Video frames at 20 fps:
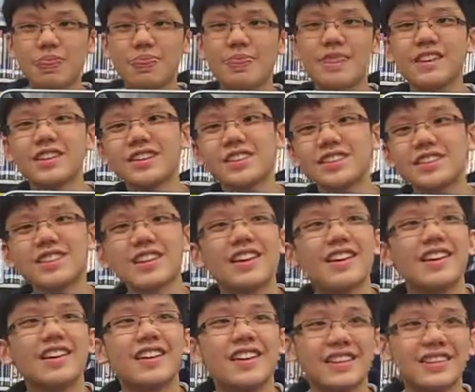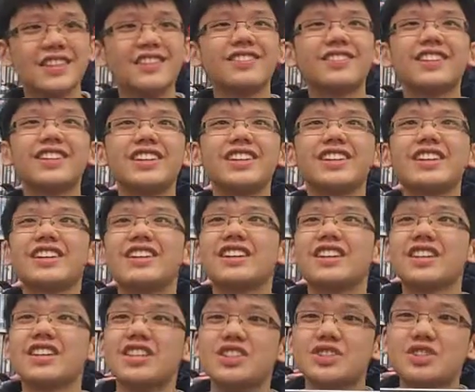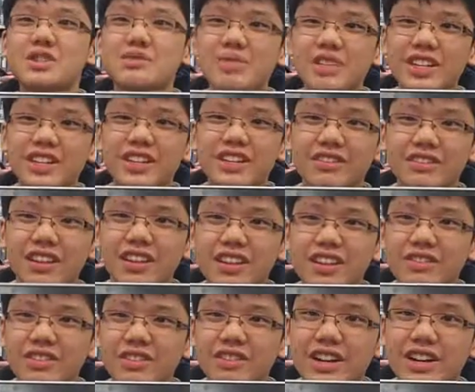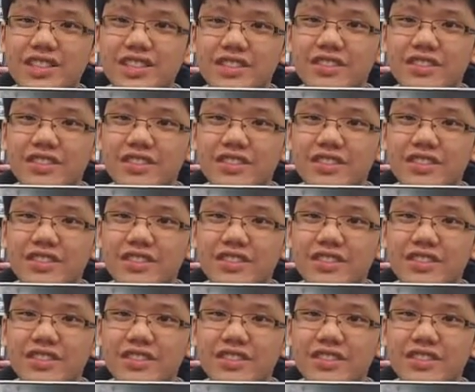it just simply is too many human rights